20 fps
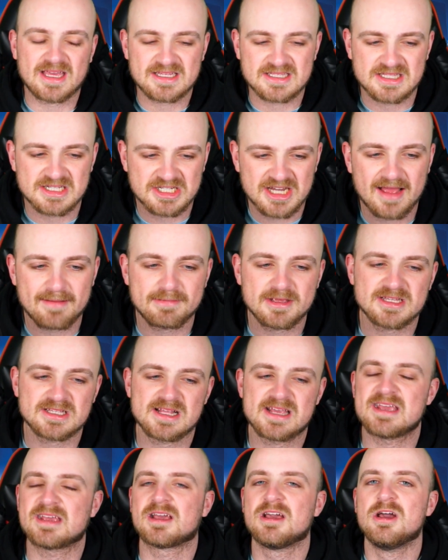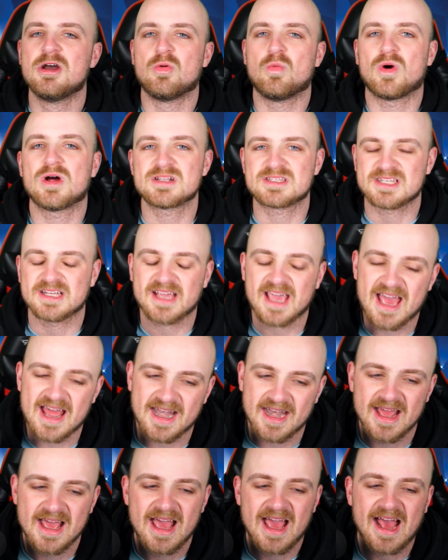It's the Champions League once
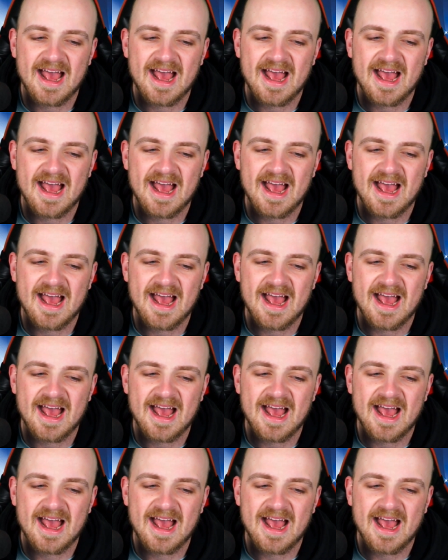again,